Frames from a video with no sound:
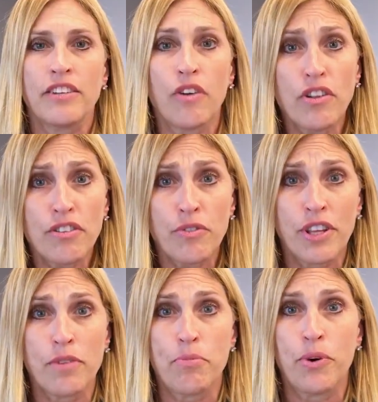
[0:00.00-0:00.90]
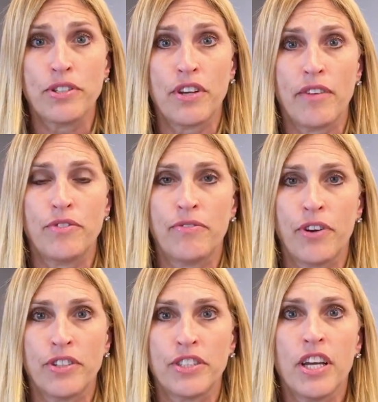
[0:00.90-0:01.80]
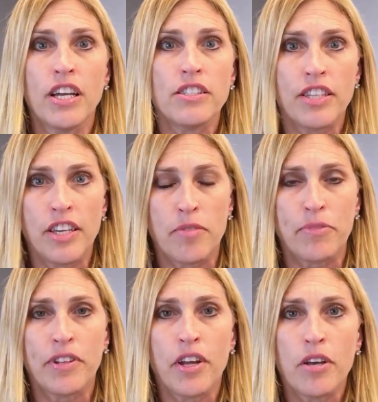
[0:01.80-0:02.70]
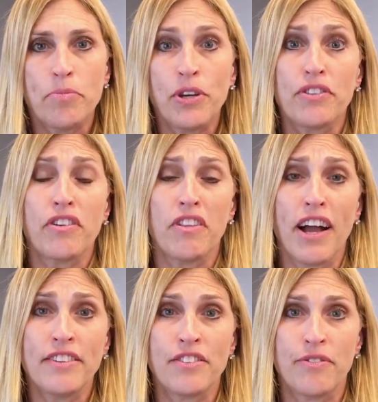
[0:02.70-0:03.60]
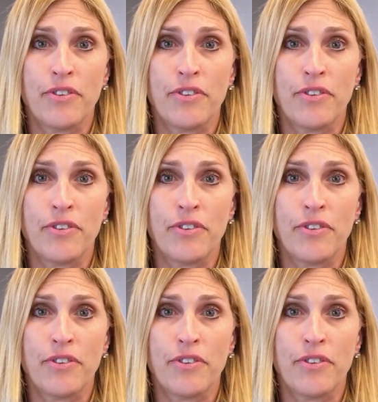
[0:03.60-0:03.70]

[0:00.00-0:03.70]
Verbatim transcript: It's also really important to have diverse teams because our clients are